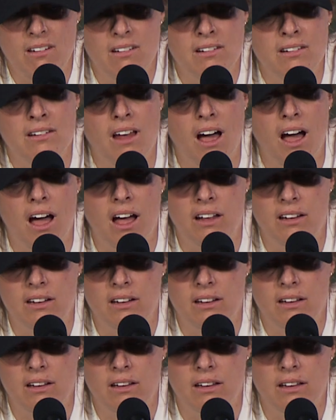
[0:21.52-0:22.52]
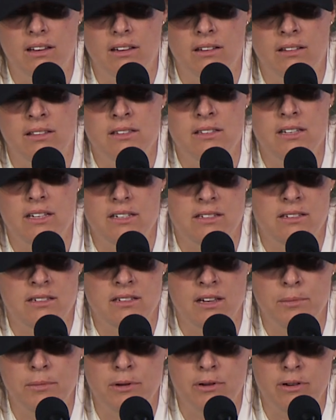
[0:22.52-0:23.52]
not
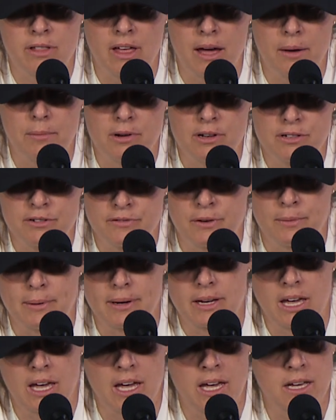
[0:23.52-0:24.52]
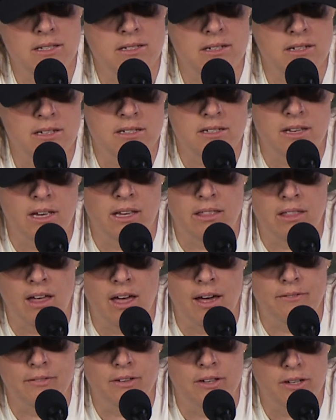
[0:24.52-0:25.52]
dissimilar that much from a Kansas. Like, they
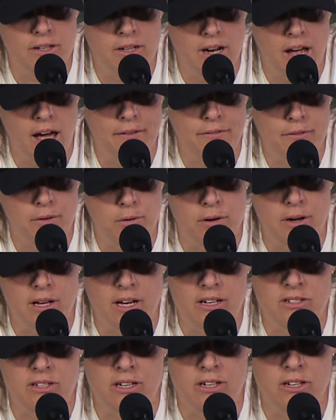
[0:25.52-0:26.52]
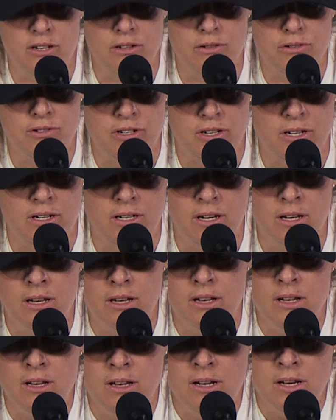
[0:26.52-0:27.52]
have good half-court execution.
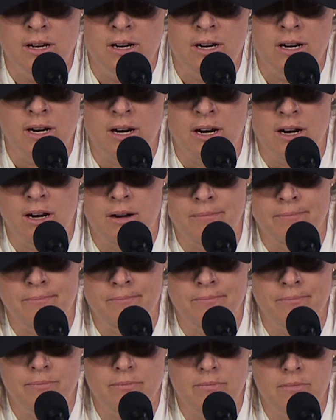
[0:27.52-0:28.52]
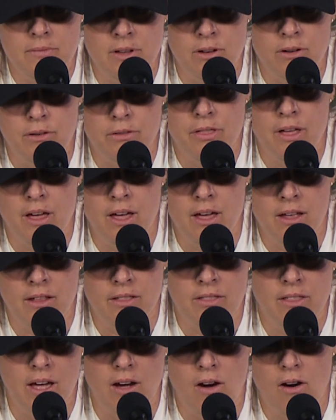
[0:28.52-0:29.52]
You know, they